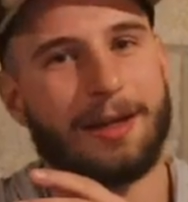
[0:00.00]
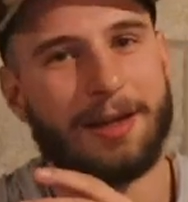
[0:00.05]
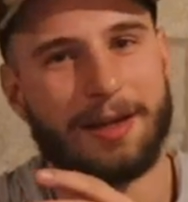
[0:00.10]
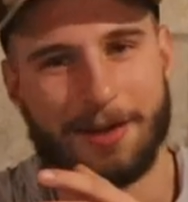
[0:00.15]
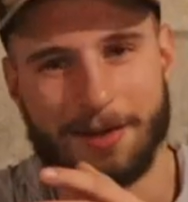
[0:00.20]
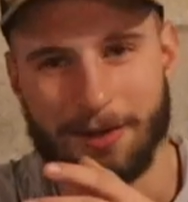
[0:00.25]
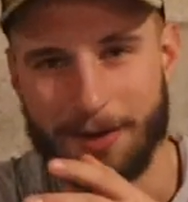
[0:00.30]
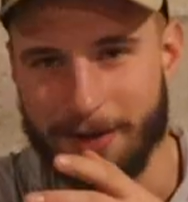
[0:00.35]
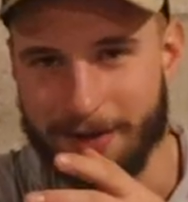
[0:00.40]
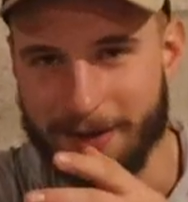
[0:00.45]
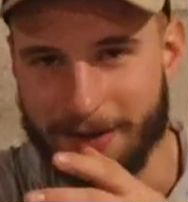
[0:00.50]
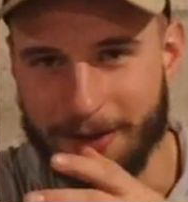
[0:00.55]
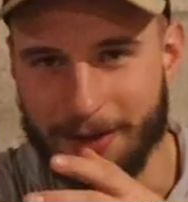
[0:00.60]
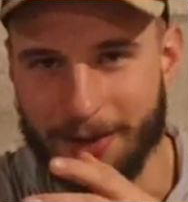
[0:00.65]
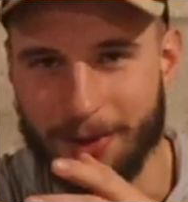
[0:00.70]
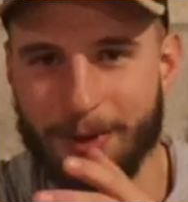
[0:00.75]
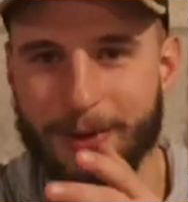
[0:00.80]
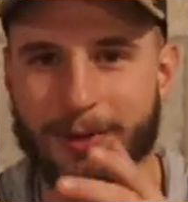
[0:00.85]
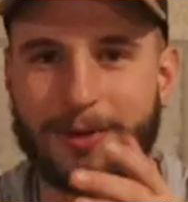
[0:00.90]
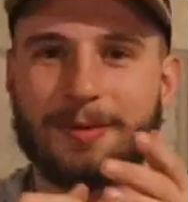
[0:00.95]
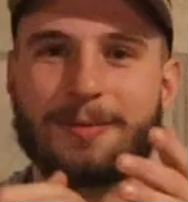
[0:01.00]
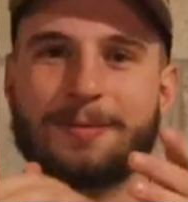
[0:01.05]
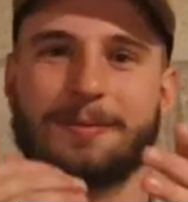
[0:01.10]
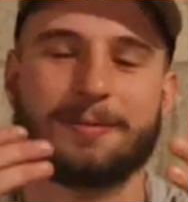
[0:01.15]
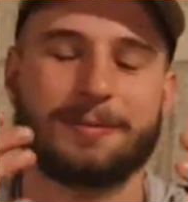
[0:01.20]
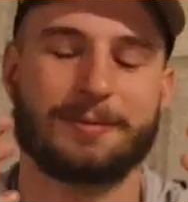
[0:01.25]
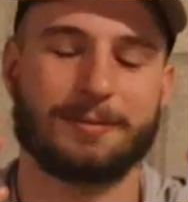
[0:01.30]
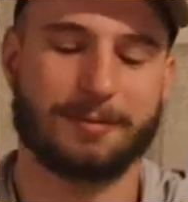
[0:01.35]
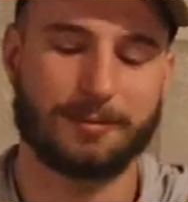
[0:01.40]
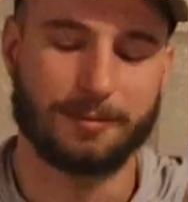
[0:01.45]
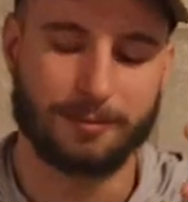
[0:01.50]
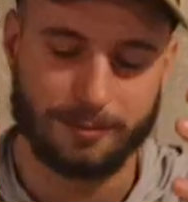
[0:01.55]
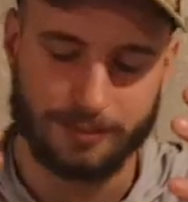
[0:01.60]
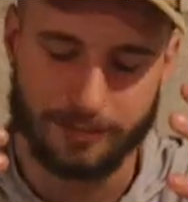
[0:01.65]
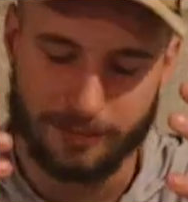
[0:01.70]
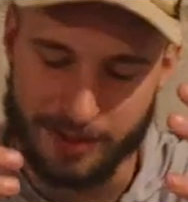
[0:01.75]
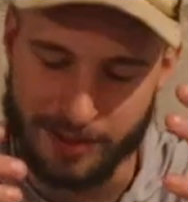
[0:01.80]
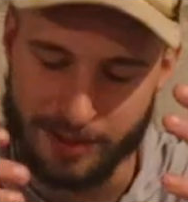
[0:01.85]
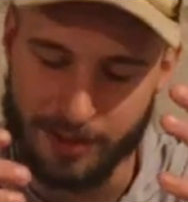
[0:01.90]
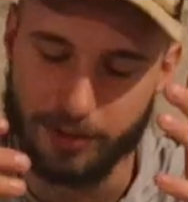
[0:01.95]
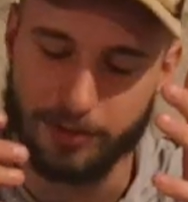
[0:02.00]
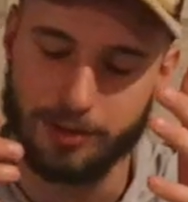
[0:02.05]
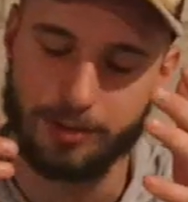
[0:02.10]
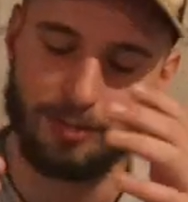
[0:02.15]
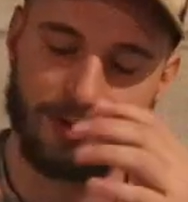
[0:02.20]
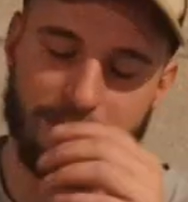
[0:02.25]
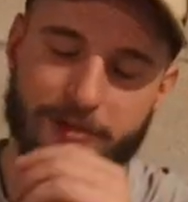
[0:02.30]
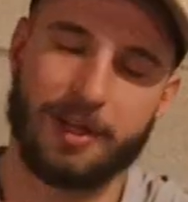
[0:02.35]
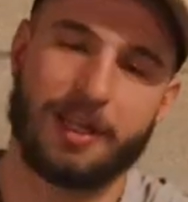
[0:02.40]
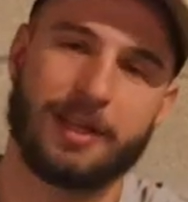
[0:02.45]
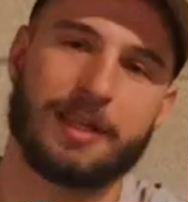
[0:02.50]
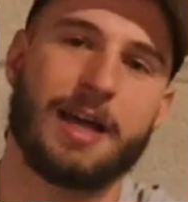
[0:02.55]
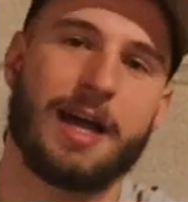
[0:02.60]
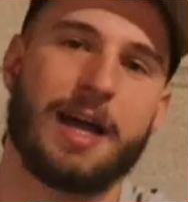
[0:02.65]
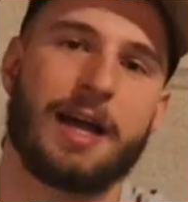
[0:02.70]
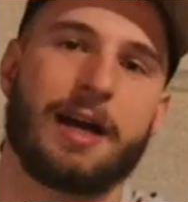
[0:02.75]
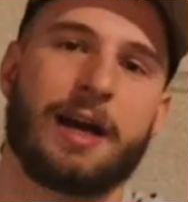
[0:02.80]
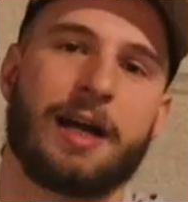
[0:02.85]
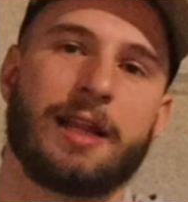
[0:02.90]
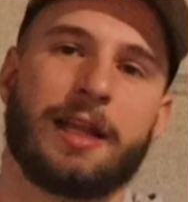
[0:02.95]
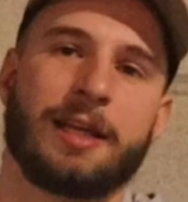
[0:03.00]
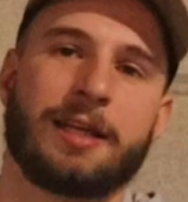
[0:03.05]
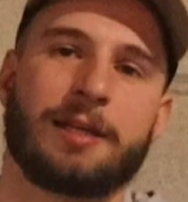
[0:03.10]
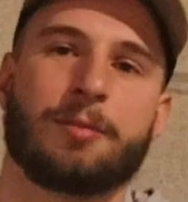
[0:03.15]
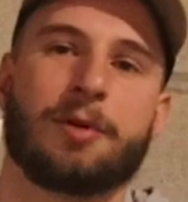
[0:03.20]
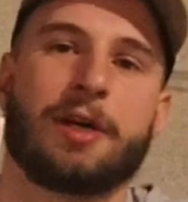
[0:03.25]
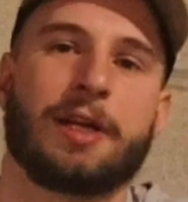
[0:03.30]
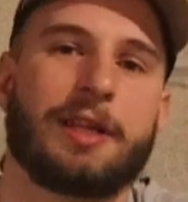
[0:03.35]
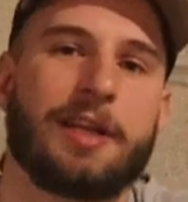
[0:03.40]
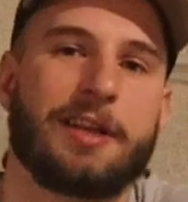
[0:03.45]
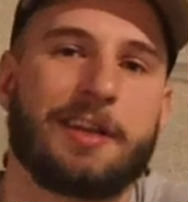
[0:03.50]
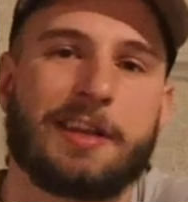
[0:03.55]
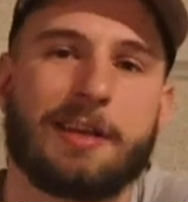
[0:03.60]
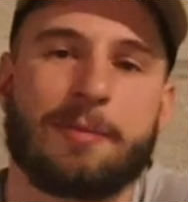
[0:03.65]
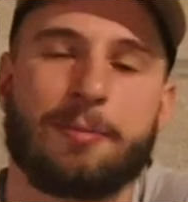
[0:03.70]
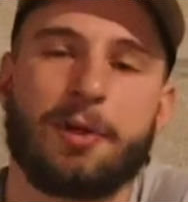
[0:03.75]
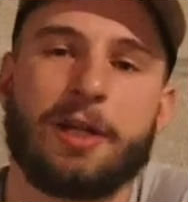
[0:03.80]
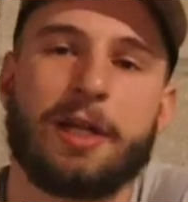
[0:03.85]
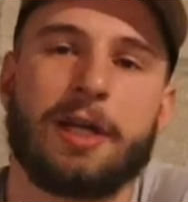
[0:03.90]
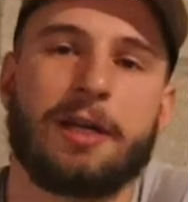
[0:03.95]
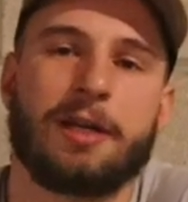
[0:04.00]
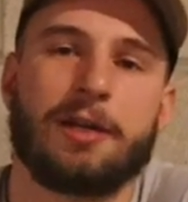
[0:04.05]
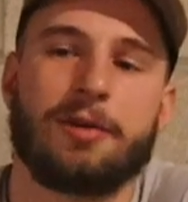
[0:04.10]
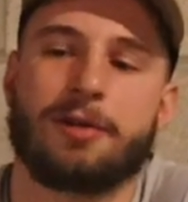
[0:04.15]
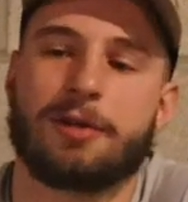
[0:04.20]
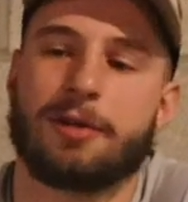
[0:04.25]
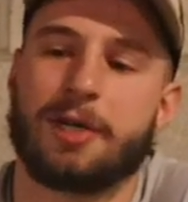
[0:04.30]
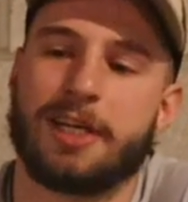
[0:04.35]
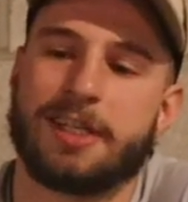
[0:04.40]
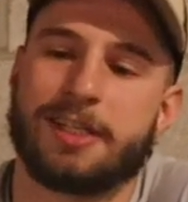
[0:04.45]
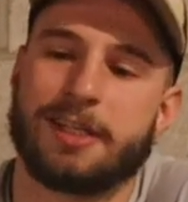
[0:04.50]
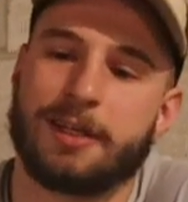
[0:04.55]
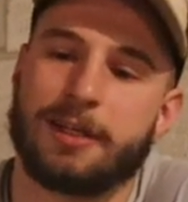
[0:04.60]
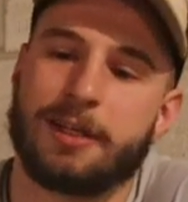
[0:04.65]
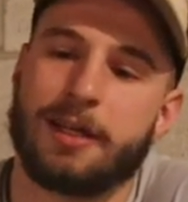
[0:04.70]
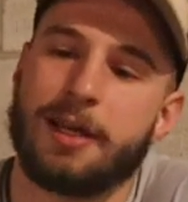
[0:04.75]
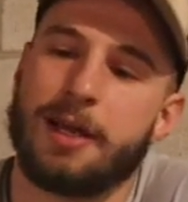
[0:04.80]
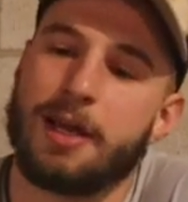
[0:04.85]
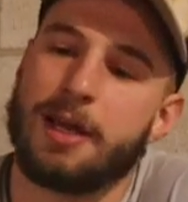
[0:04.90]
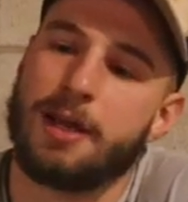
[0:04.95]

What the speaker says: it starts to get old. So to prevent that, I like to bring these Split Nutrition,